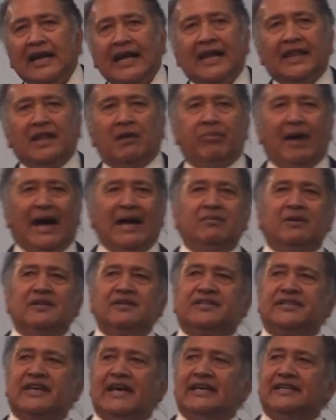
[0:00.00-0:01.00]
And the Bible
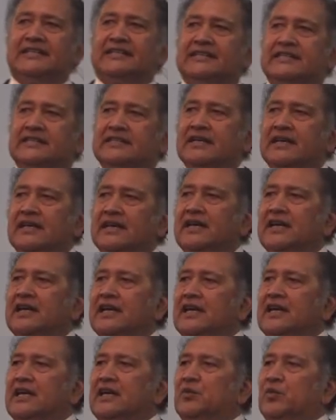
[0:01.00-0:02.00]
says,
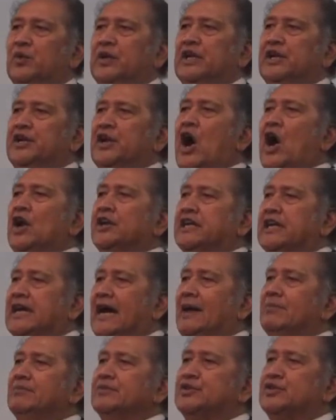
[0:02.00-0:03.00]
we did not
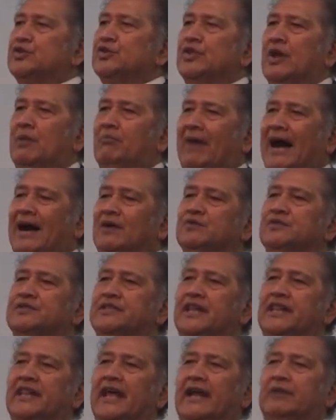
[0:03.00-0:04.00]
come to the
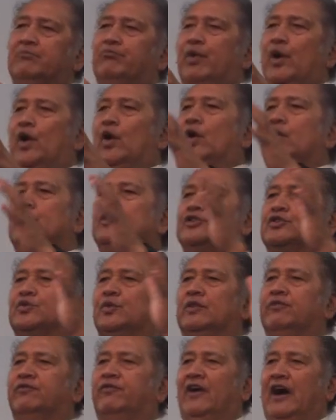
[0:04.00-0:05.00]
mountain that burns
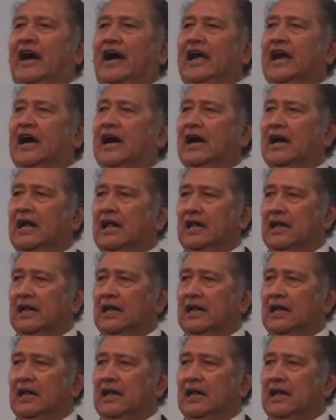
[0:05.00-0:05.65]
with fire.